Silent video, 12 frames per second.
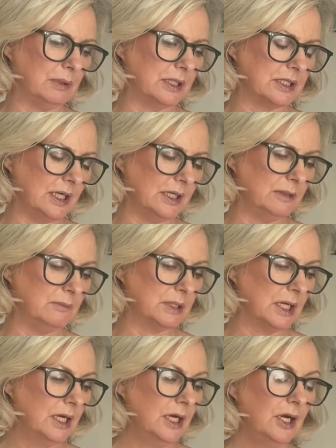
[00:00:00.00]
of times.
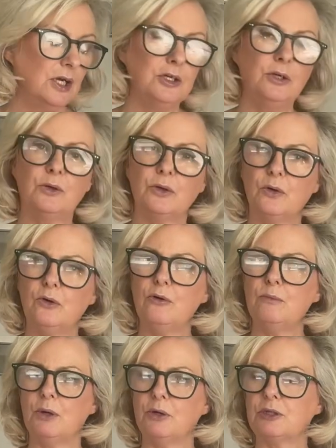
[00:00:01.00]
You could
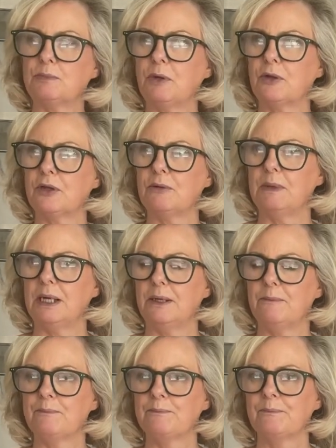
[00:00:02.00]
almost put them
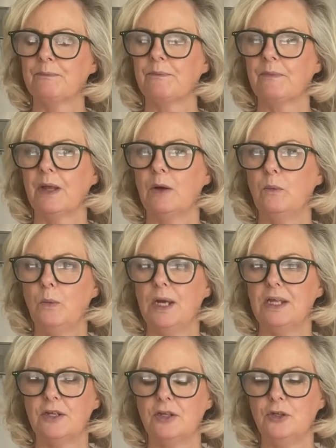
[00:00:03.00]
in
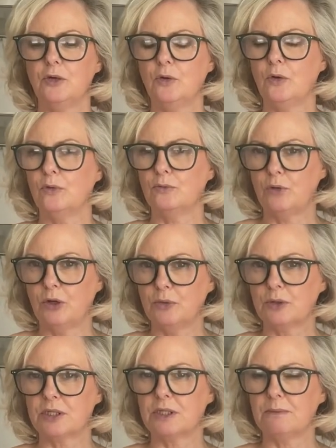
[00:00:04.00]
with your
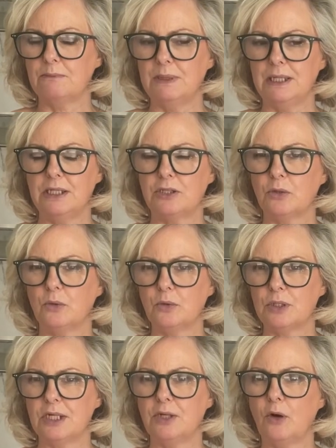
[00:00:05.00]
roast meat or
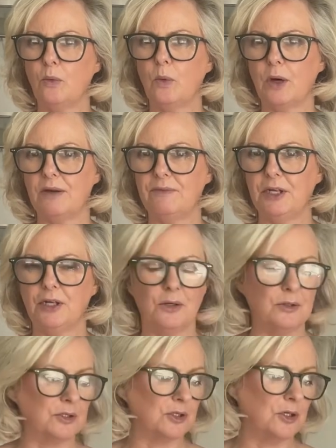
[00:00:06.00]
dinner or whatever you're
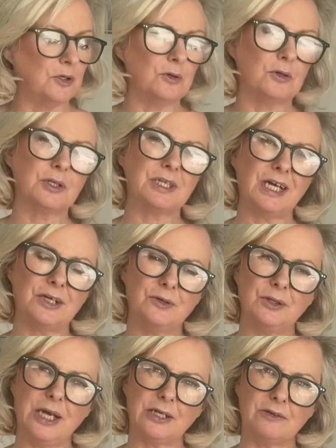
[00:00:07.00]
going to cook, because that
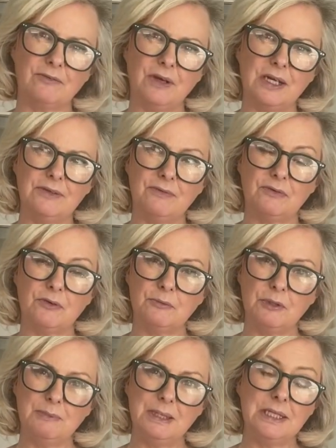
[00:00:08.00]
could get the flavour
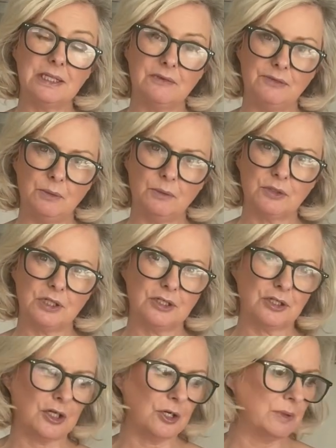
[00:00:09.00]
from the meat if you wanted
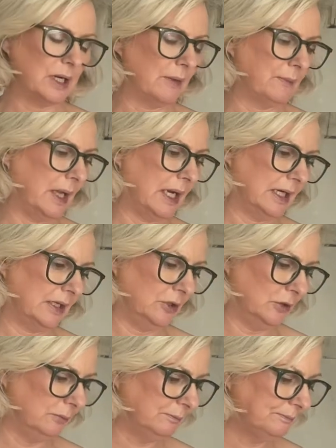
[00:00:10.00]
to go down that angle.